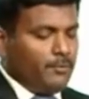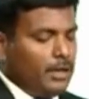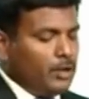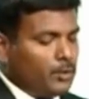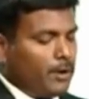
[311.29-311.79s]

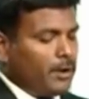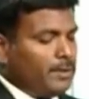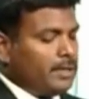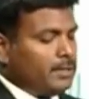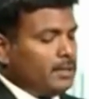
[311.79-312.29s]
We look
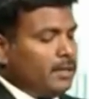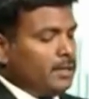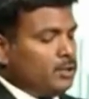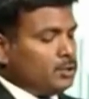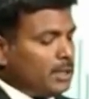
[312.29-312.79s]
forward
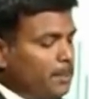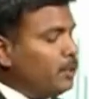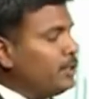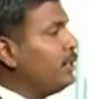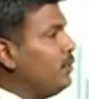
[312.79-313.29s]
to
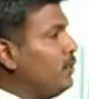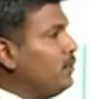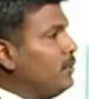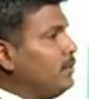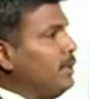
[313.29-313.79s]
supporting
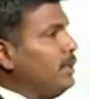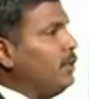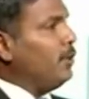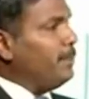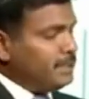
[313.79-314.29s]
you,
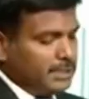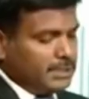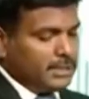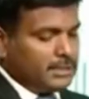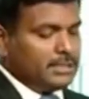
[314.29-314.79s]
your
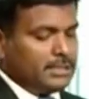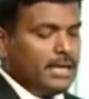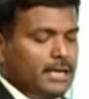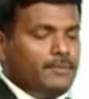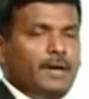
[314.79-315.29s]
businesses in the
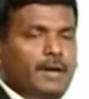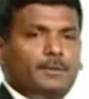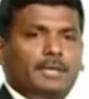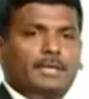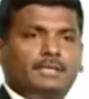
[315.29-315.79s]
state of
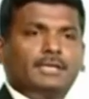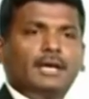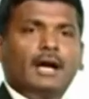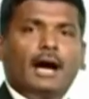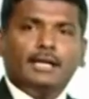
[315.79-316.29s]
Andhra Pradesh
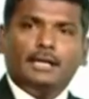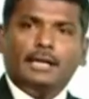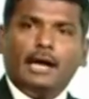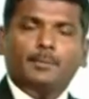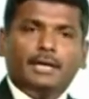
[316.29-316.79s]
under
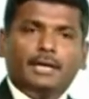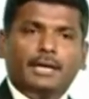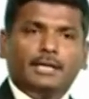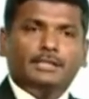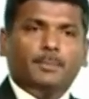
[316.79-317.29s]
the dynamic
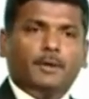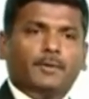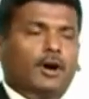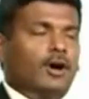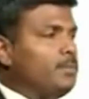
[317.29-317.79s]
leadership
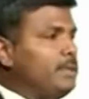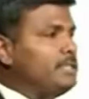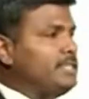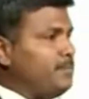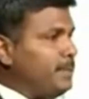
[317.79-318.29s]
of our
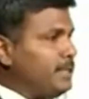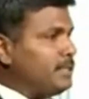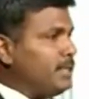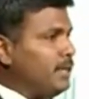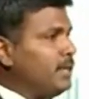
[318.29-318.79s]
Honorable Chief
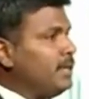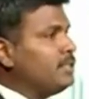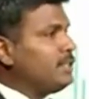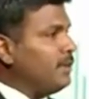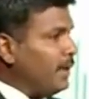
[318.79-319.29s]
Minister,
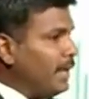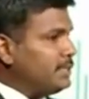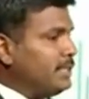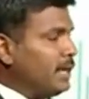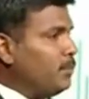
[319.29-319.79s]
Sri
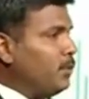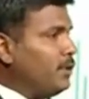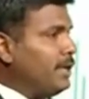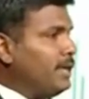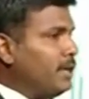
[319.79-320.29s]
Y.S. Jagan
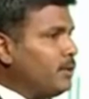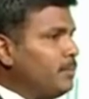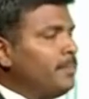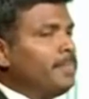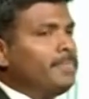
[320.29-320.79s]
Mohan Reddy
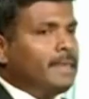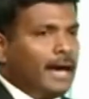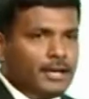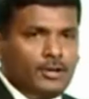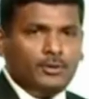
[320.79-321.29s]
Garu.
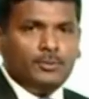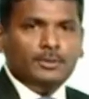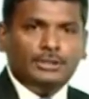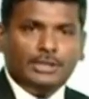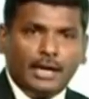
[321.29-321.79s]
Thank you,
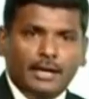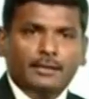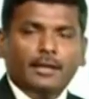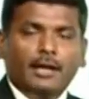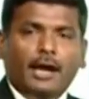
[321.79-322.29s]
Jai
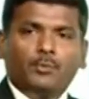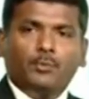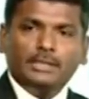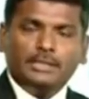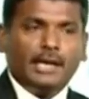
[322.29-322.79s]
Hind,
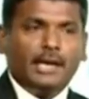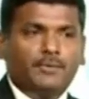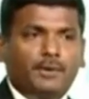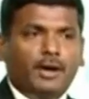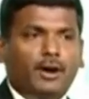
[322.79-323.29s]
and once
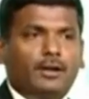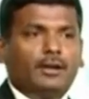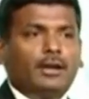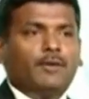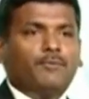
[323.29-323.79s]
again we
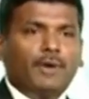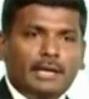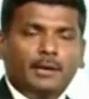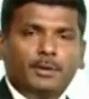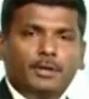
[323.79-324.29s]
all
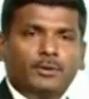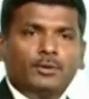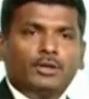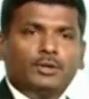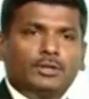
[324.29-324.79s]
welcome
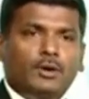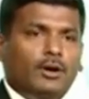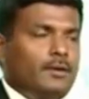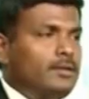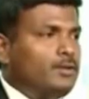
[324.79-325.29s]
you to
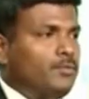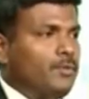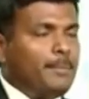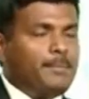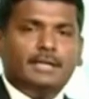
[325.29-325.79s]

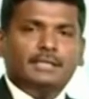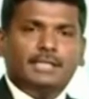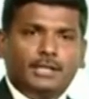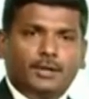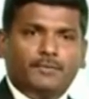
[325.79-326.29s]
the
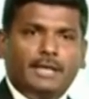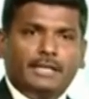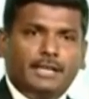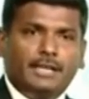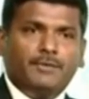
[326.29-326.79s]
vibrant city of
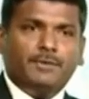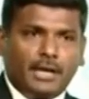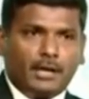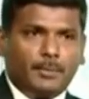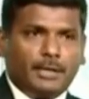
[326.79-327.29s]
destiny,
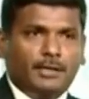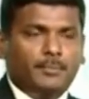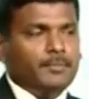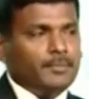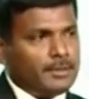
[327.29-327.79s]

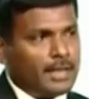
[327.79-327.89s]
Vishakapatnam.